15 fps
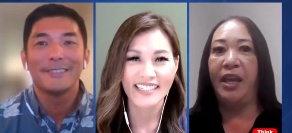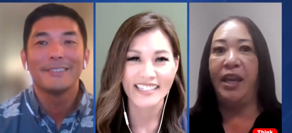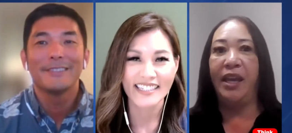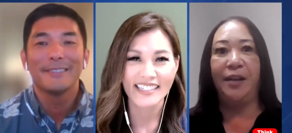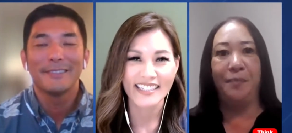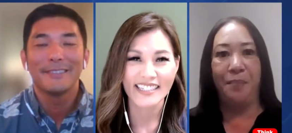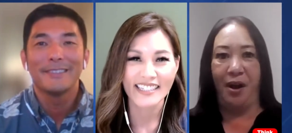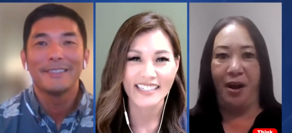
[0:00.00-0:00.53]

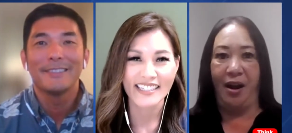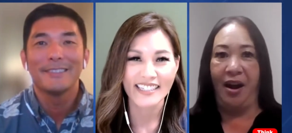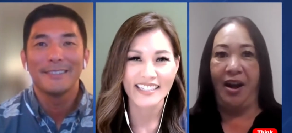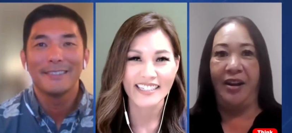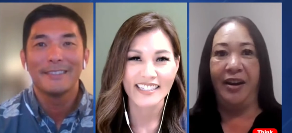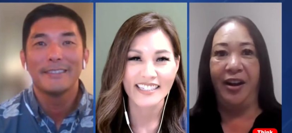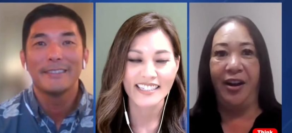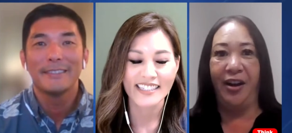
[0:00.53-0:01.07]
Speaker 1: big
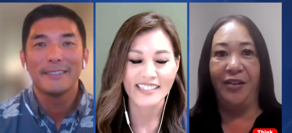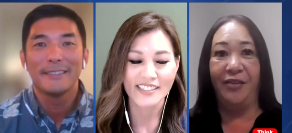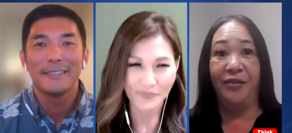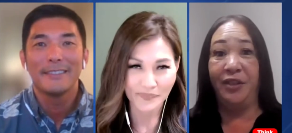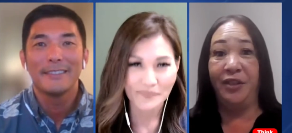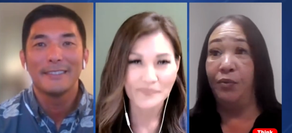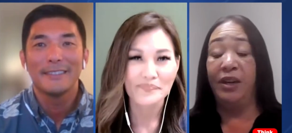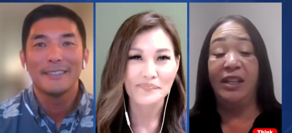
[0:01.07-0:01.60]
part of
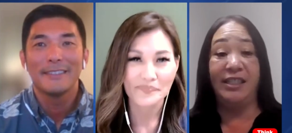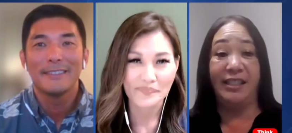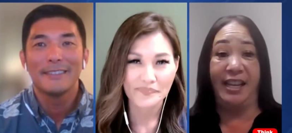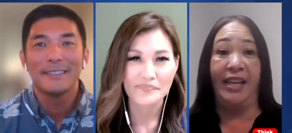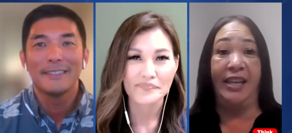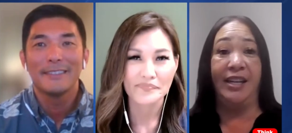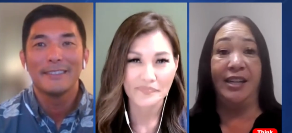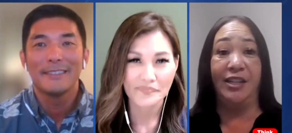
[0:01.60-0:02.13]
the real
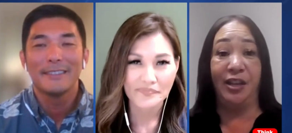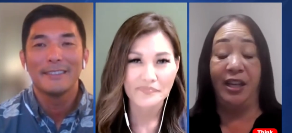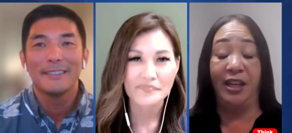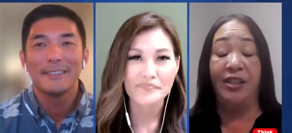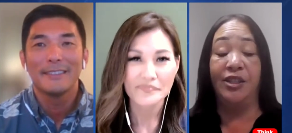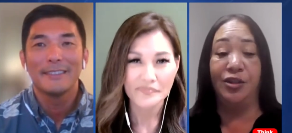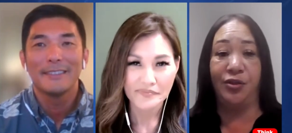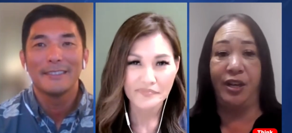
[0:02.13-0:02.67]
estate in,
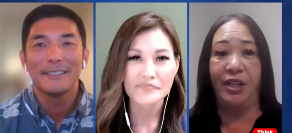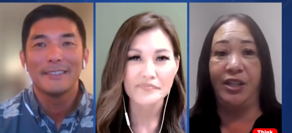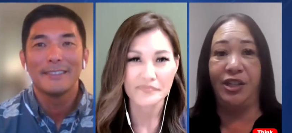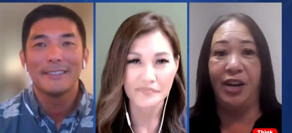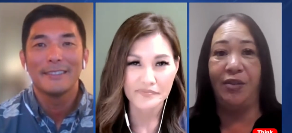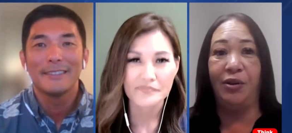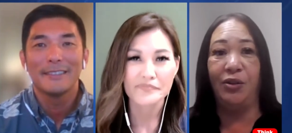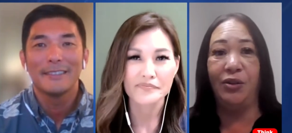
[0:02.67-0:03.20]
industry in
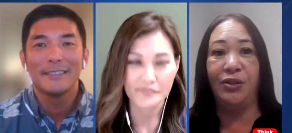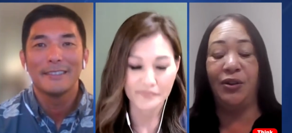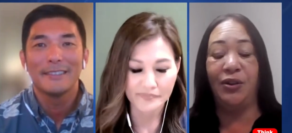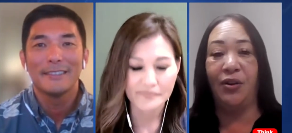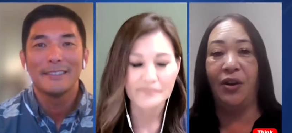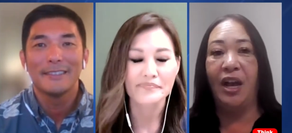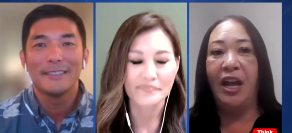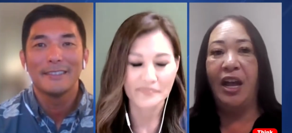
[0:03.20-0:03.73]
general.
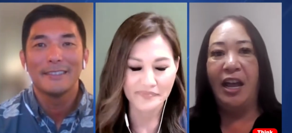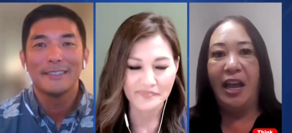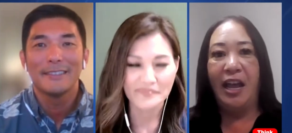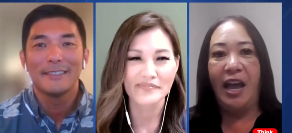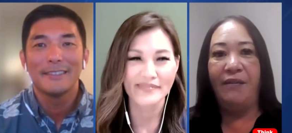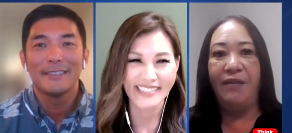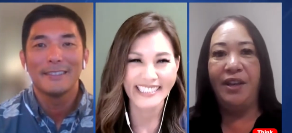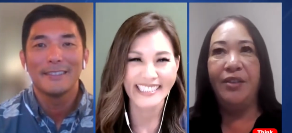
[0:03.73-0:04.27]
So
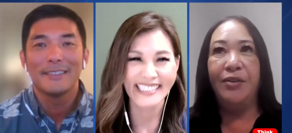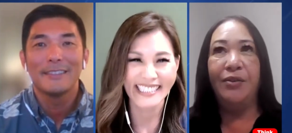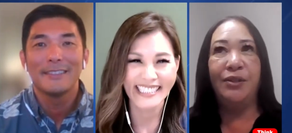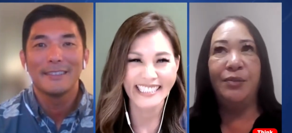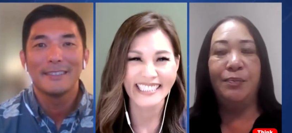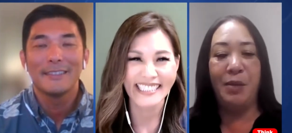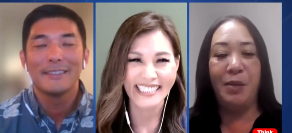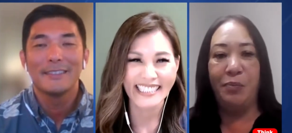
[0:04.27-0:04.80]
having
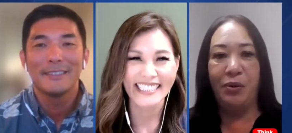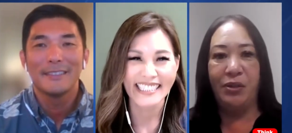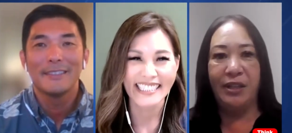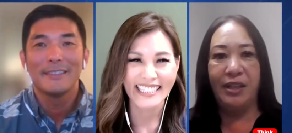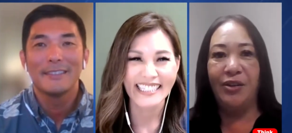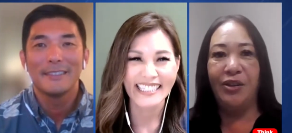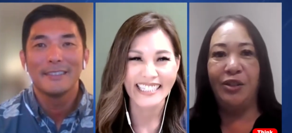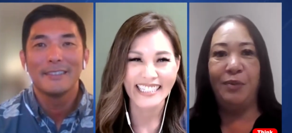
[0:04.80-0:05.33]
those people
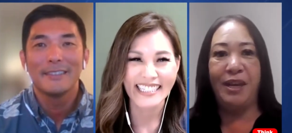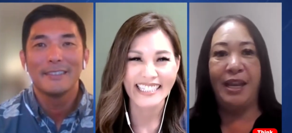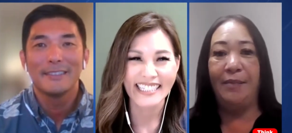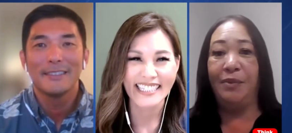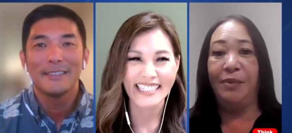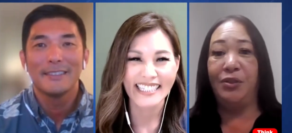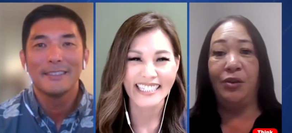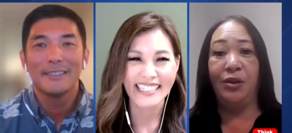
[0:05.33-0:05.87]
skills, being
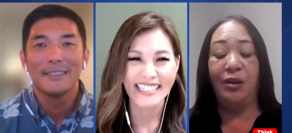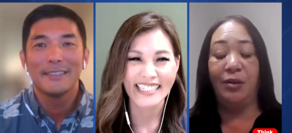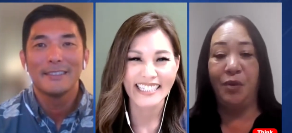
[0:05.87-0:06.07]
able to